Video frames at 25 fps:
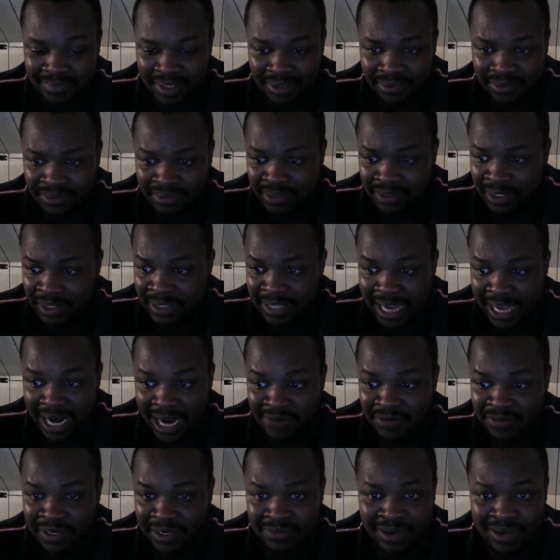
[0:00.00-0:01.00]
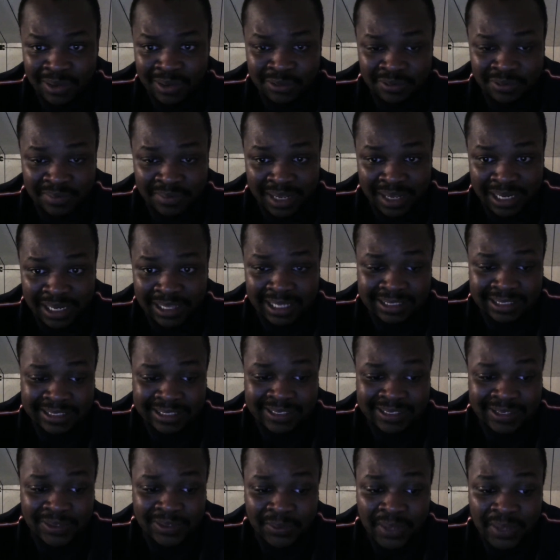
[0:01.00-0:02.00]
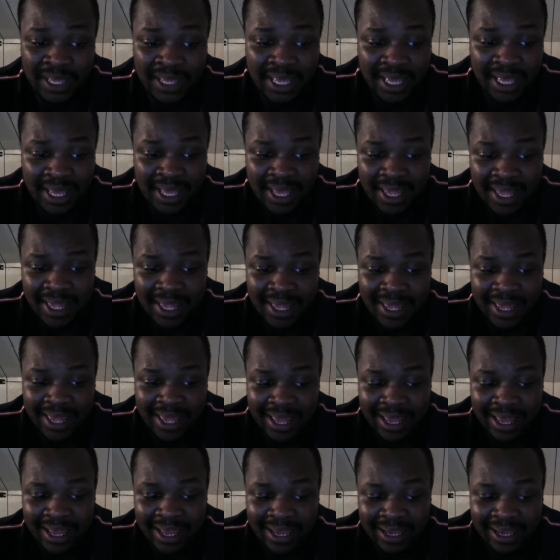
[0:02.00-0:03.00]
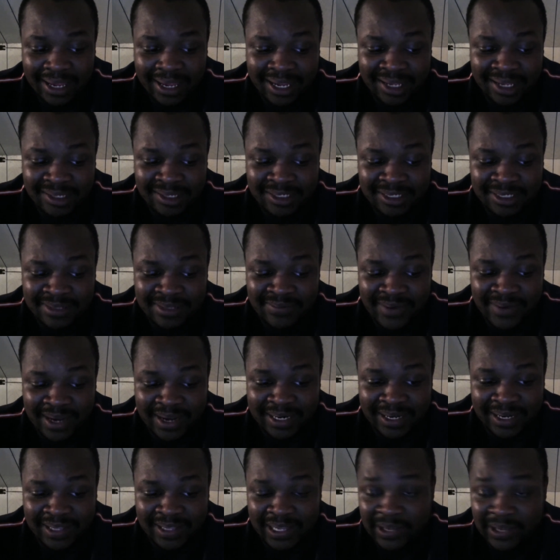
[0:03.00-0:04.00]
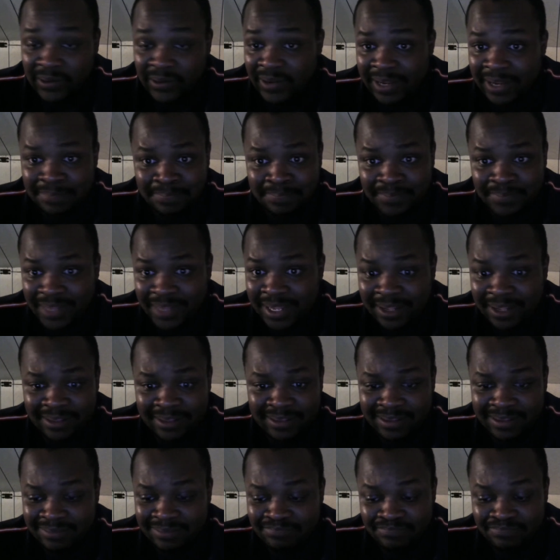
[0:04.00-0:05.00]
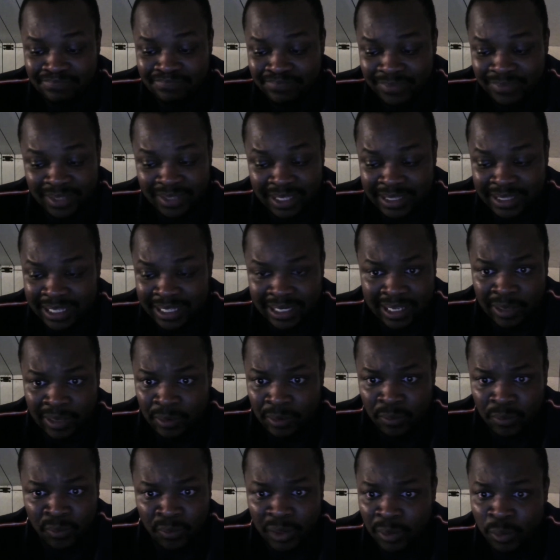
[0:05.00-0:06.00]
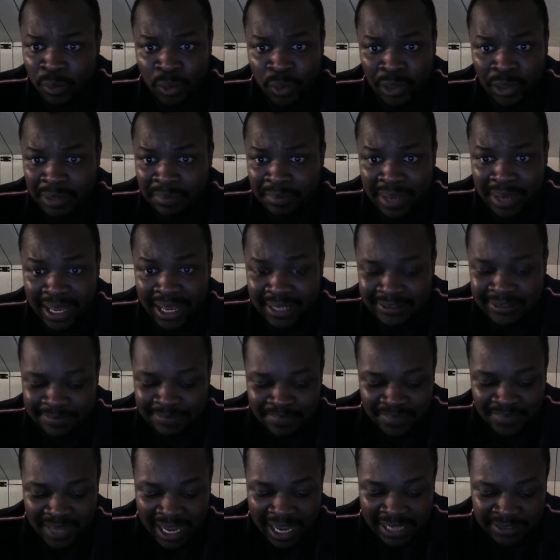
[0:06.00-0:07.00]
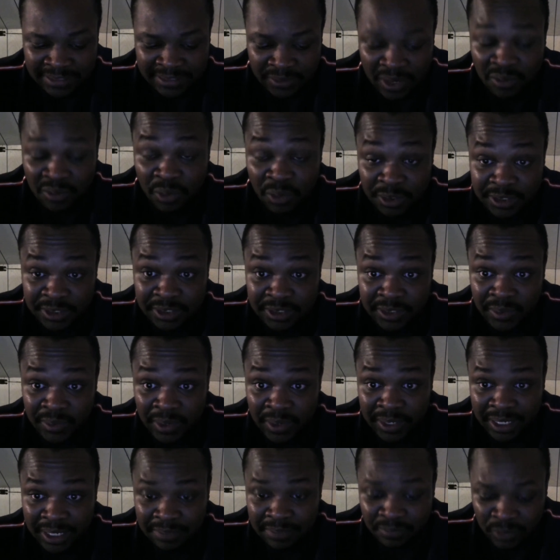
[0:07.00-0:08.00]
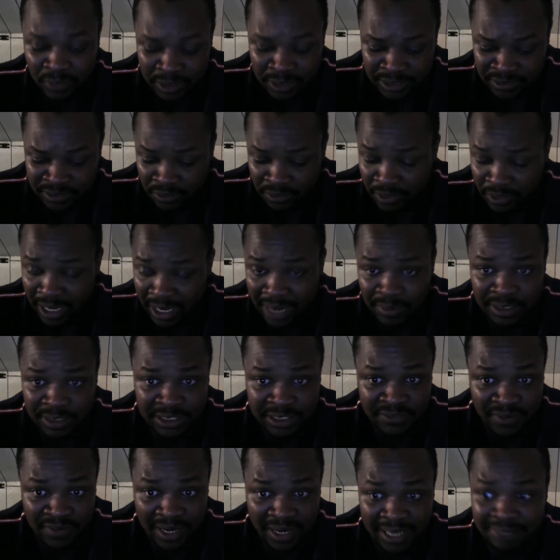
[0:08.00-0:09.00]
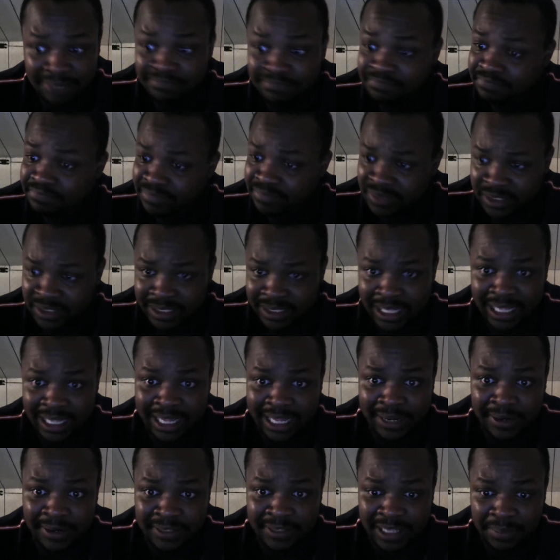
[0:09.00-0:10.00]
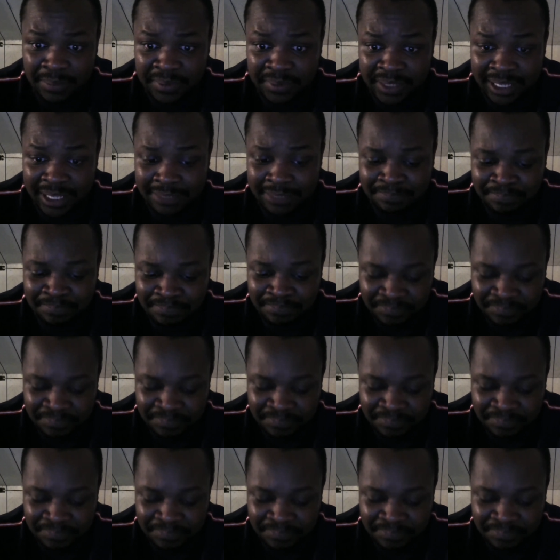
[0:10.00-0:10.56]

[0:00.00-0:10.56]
The entire running around was from 9 o'clock to 2. And just to find out, like, okay, it, it, did, it, it wouldn't pass. I still have work to do on it, which is okay, which is fine. Just need to get on top of that.